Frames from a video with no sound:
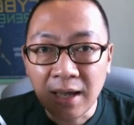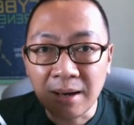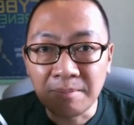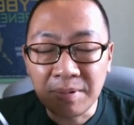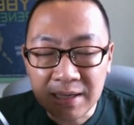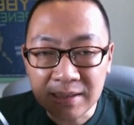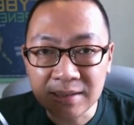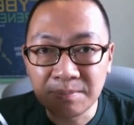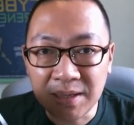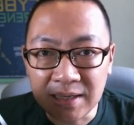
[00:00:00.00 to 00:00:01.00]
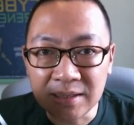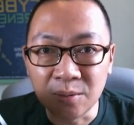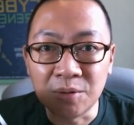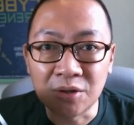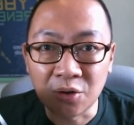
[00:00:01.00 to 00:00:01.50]
and please
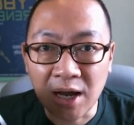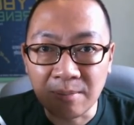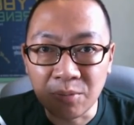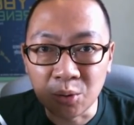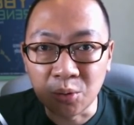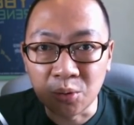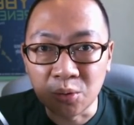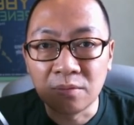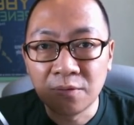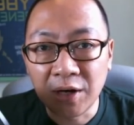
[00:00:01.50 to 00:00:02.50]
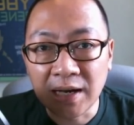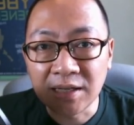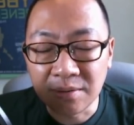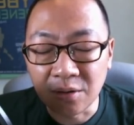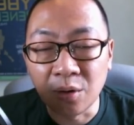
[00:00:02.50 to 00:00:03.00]
subscribe to
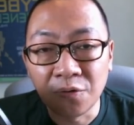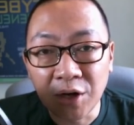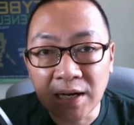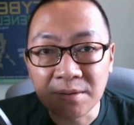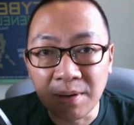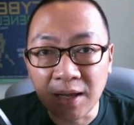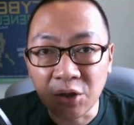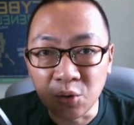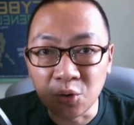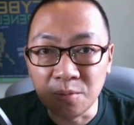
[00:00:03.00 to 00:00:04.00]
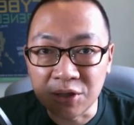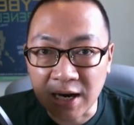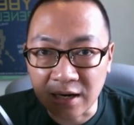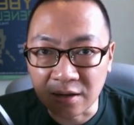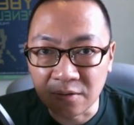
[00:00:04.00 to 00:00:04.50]
the Freelance Blend YouTube
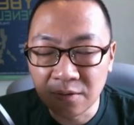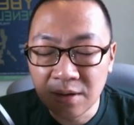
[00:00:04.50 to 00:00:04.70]
channel